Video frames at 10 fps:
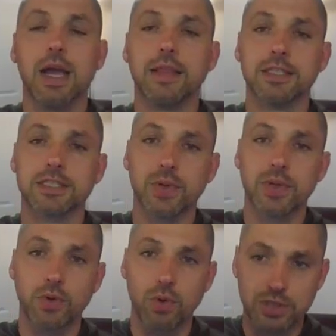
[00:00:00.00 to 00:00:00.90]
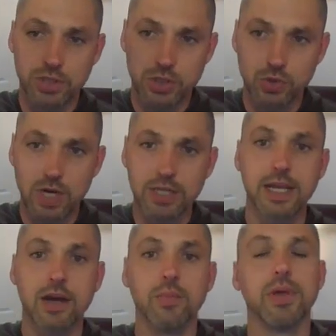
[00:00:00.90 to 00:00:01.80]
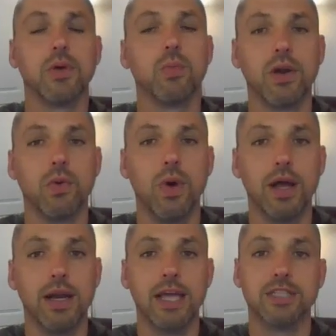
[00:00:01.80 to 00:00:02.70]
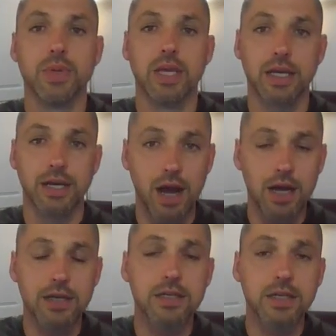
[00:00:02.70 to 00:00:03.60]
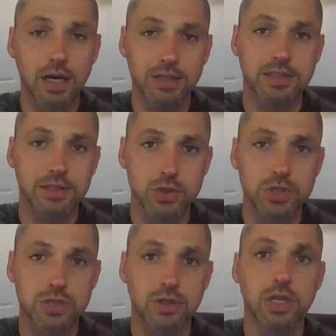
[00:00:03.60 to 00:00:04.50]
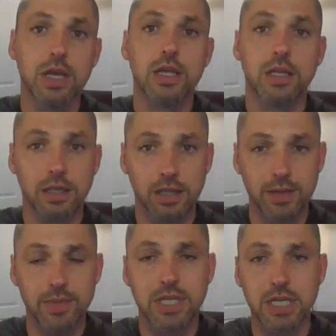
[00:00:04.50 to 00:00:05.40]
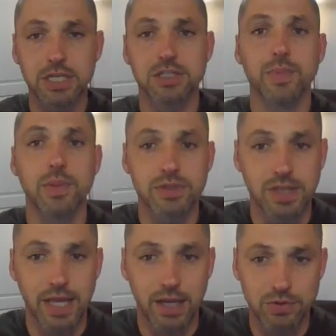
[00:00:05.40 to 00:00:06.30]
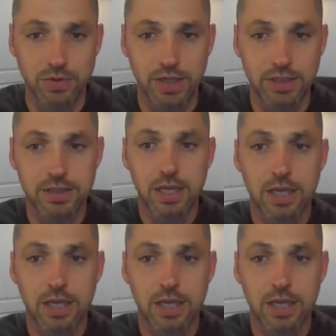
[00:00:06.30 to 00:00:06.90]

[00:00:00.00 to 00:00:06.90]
and the Supreme Court struck down Bill 101 as being an unconstitutional limitation of people's language rights.